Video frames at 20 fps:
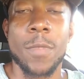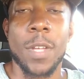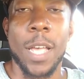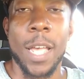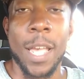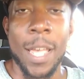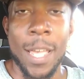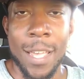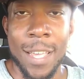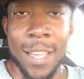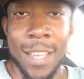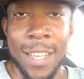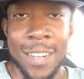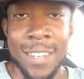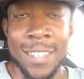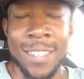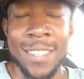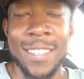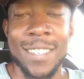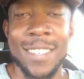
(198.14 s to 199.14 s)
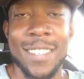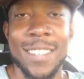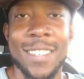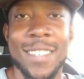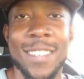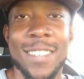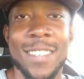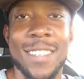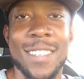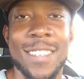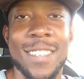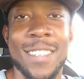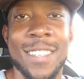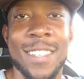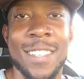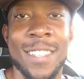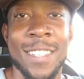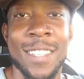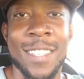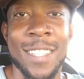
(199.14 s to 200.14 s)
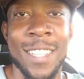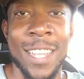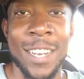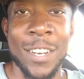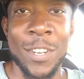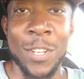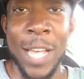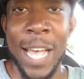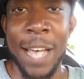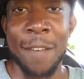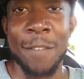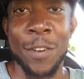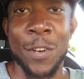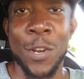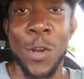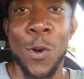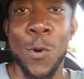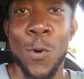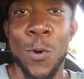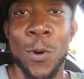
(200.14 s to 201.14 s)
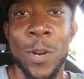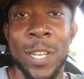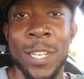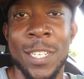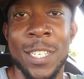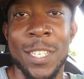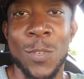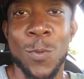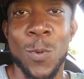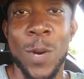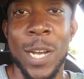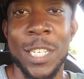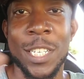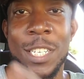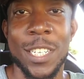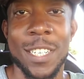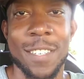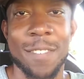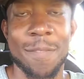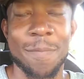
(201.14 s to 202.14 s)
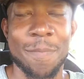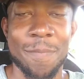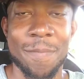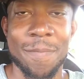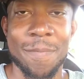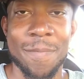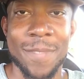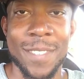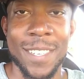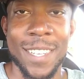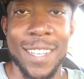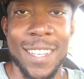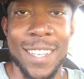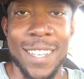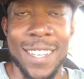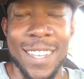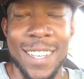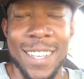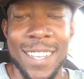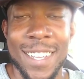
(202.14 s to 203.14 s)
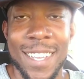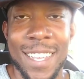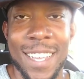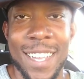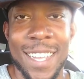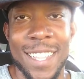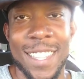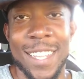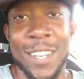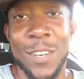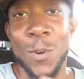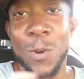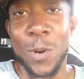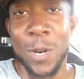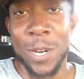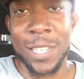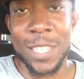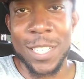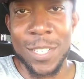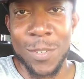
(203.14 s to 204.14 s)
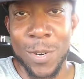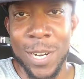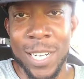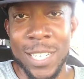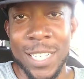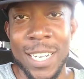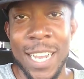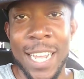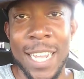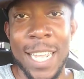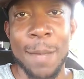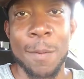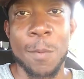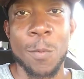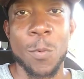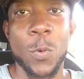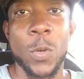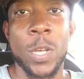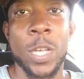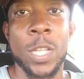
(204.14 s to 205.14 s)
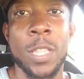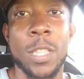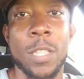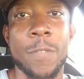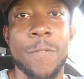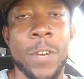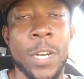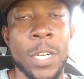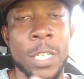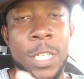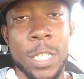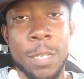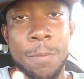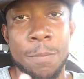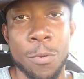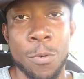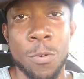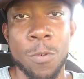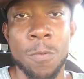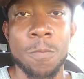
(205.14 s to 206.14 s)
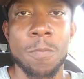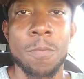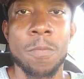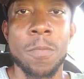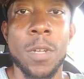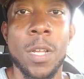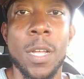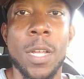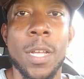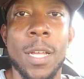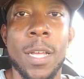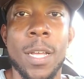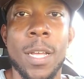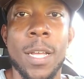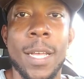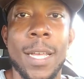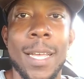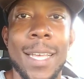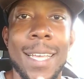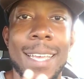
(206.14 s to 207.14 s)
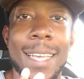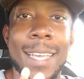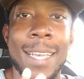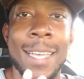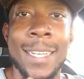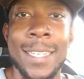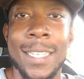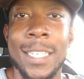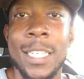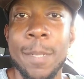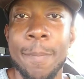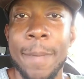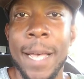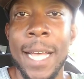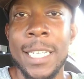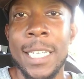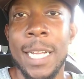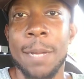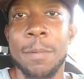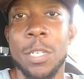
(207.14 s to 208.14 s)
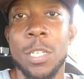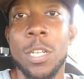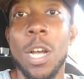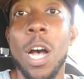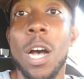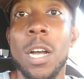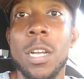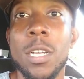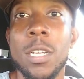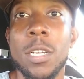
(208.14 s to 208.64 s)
and then you have a no oriented question. And the no oriented question I came up with, very simple Is this a bad time to talk?